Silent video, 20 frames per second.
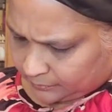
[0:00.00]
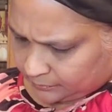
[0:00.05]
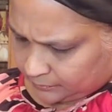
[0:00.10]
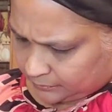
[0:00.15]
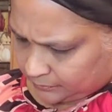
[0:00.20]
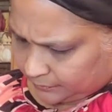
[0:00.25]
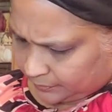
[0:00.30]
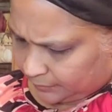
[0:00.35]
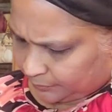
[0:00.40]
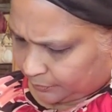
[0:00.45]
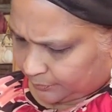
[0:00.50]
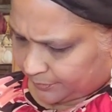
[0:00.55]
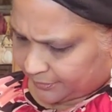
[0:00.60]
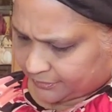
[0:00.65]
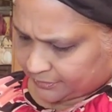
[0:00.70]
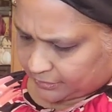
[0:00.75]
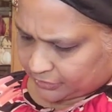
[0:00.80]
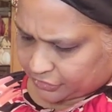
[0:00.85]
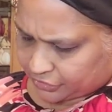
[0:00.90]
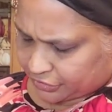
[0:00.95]
you know I would be
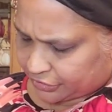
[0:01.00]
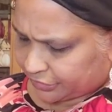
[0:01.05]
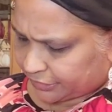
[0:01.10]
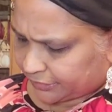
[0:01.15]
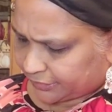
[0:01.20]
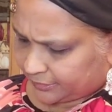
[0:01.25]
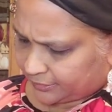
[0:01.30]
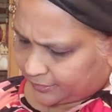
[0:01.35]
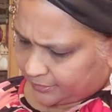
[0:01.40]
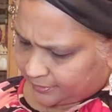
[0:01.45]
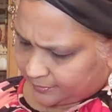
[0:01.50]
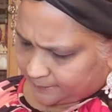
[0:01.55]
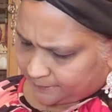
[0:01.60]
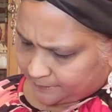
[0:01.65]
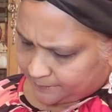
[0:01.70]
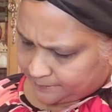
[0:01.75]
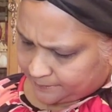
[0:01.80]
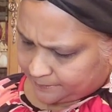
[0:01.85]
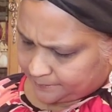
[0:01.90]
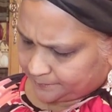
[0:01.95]
touching the
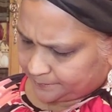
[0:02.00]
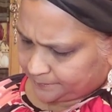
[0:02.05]
um,